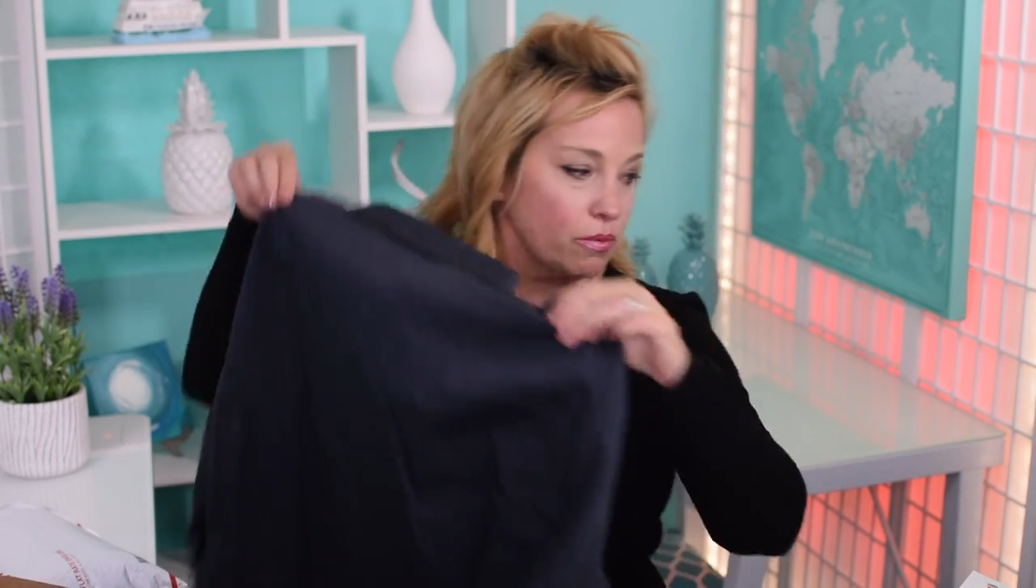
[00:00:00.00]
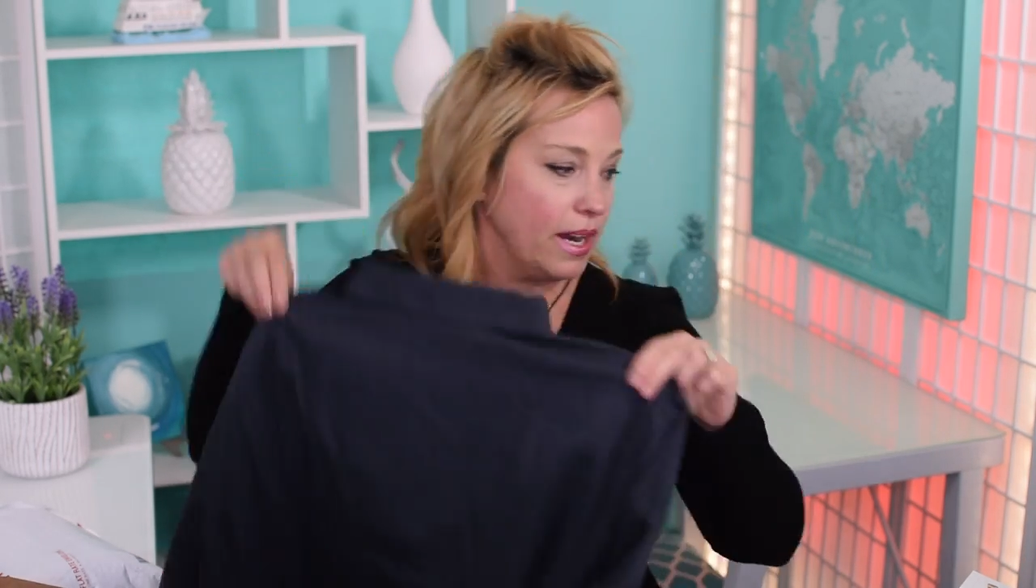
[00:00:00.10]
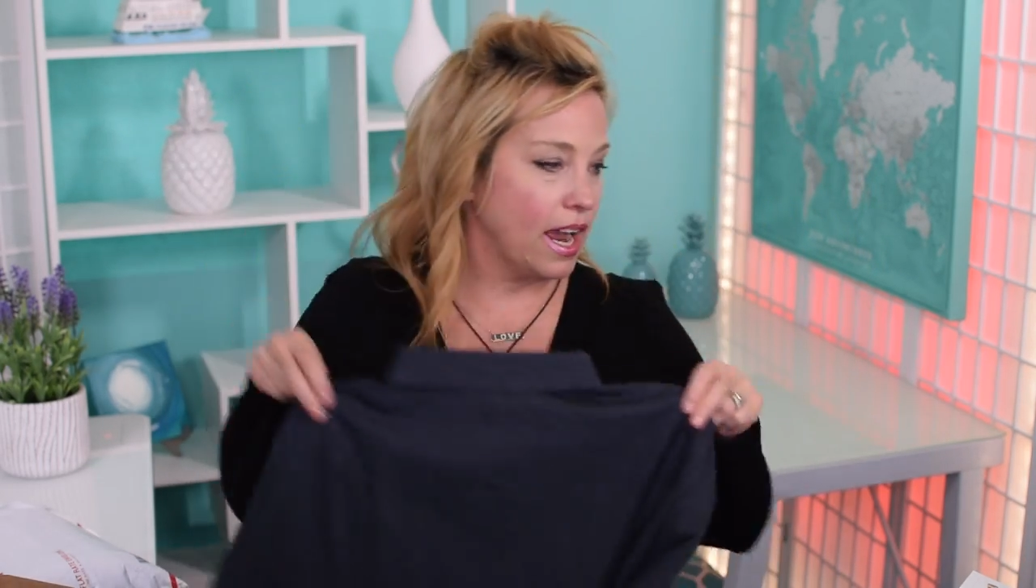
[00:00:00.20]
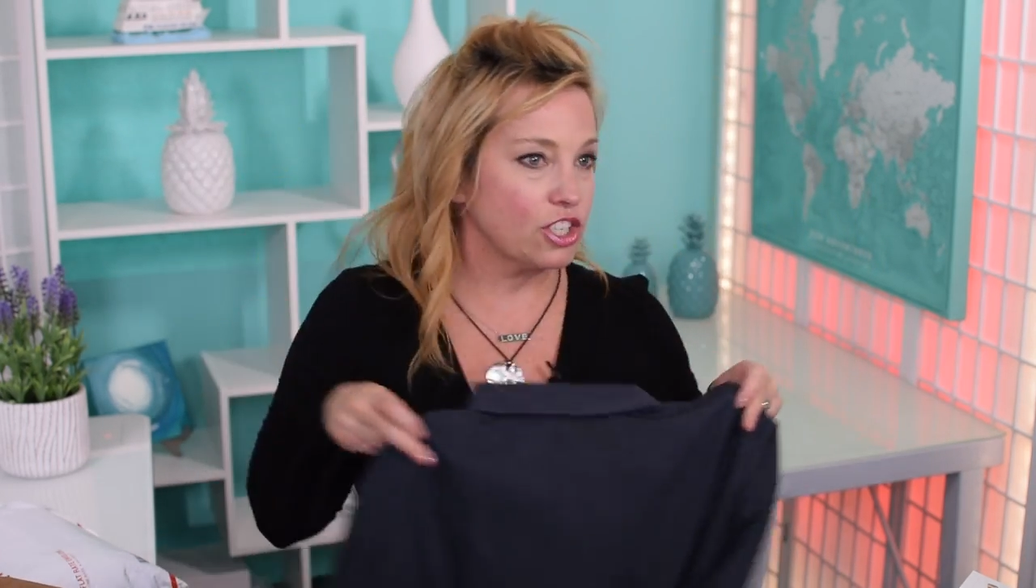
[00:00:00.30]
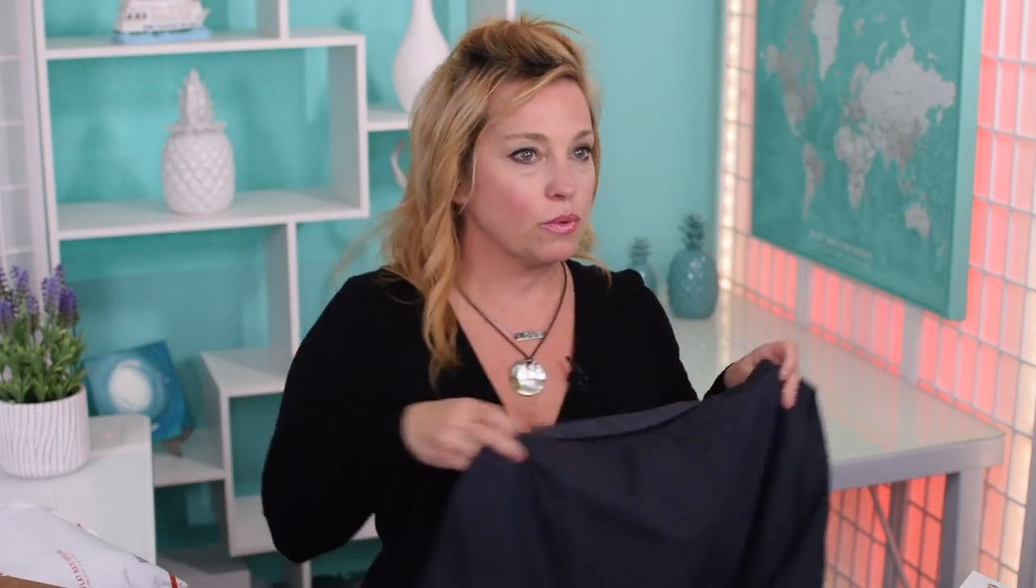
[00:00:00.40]

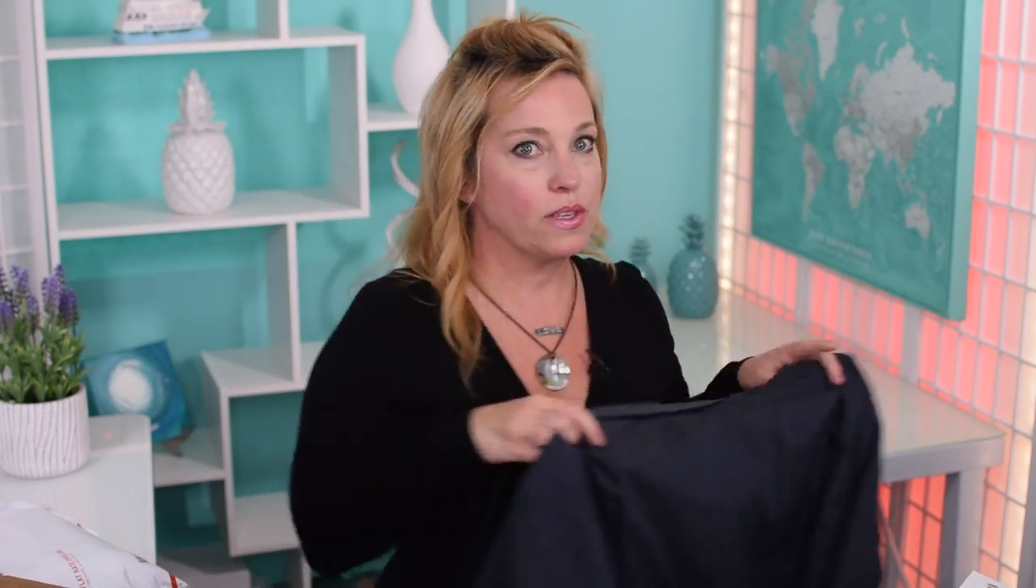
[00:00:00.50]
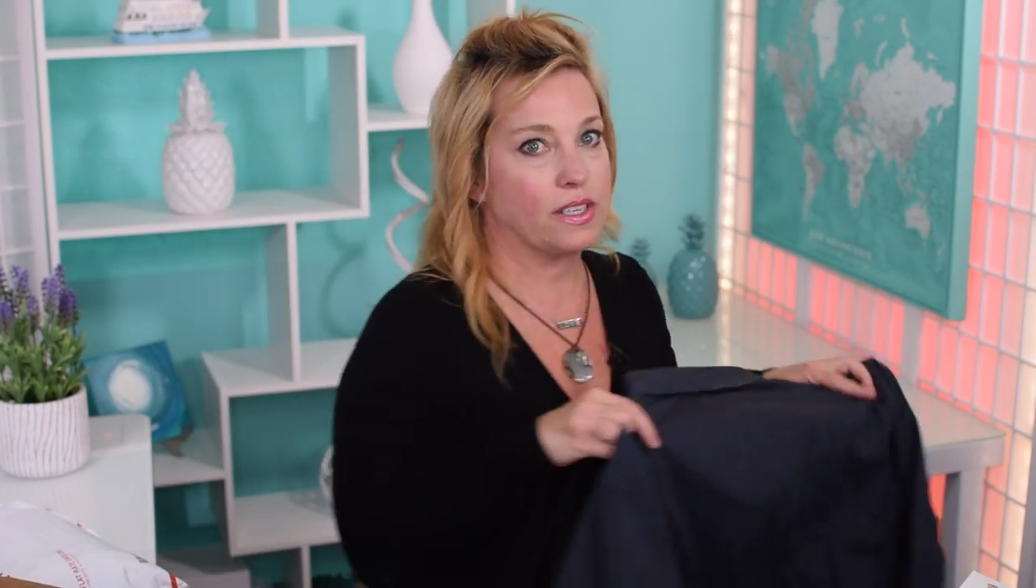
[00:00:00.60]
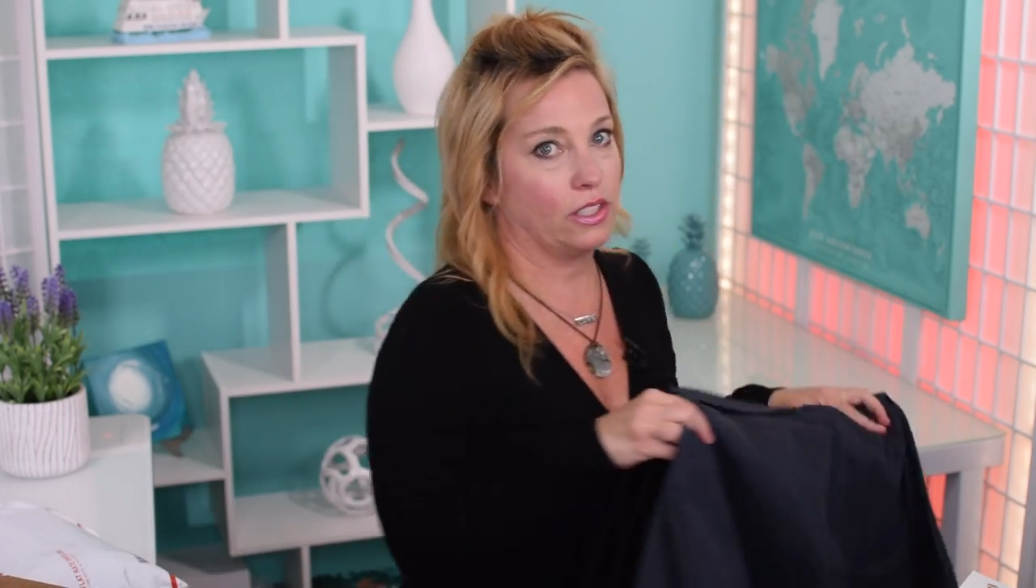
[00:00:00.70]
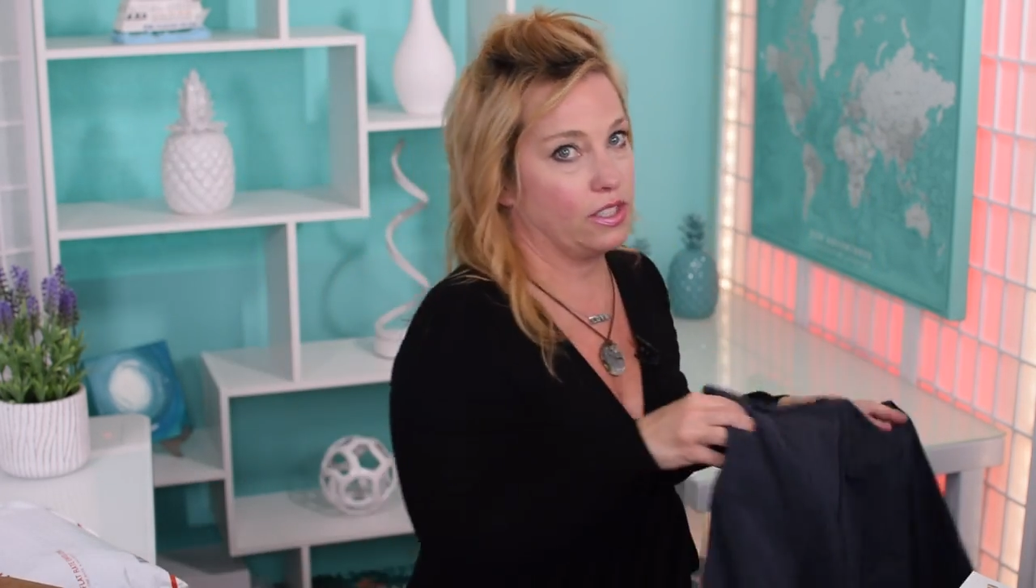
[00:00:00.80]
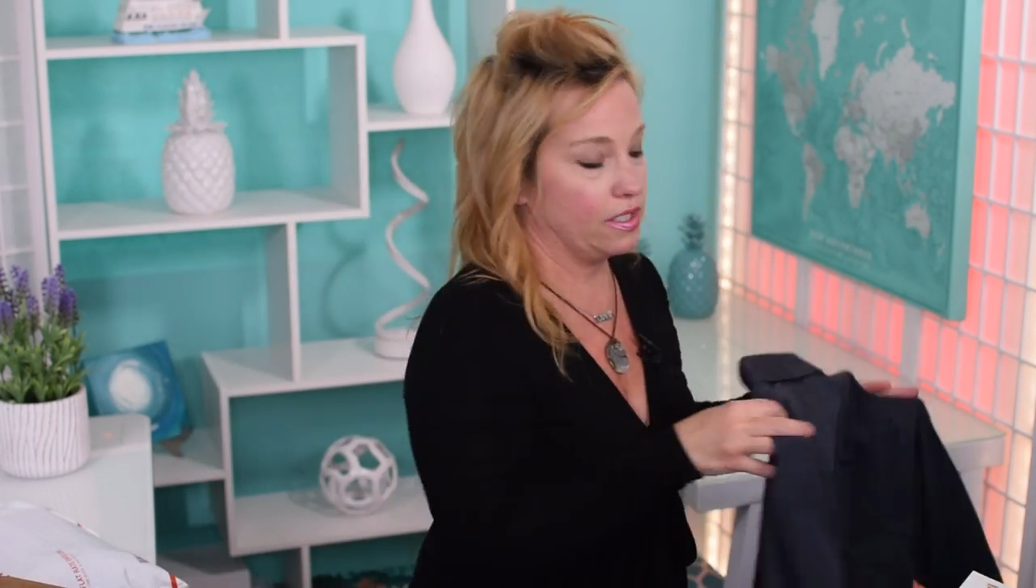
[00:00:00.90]
reaction was it looks